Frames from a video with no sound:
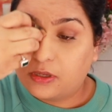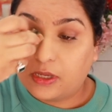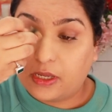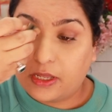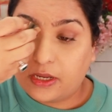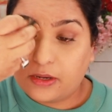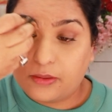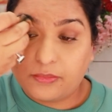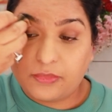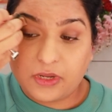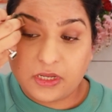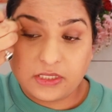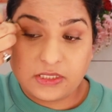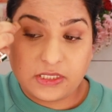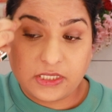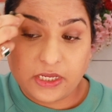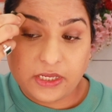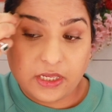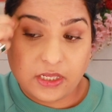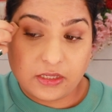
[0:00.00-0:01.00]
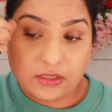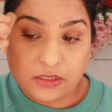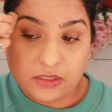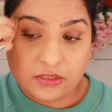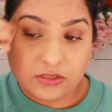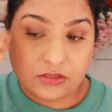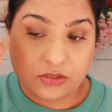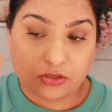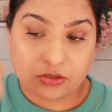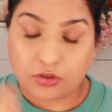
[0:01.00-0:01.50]
And I'm not taking
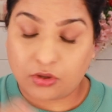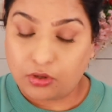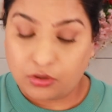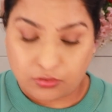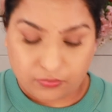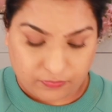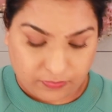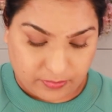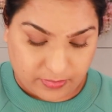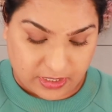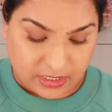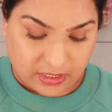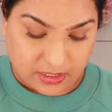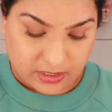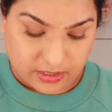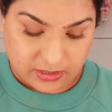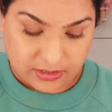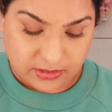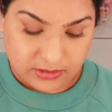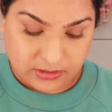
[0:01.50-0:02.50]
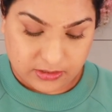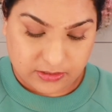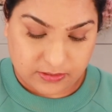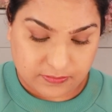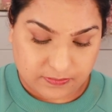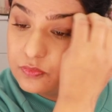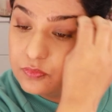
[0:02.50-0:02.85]
this all over my eyes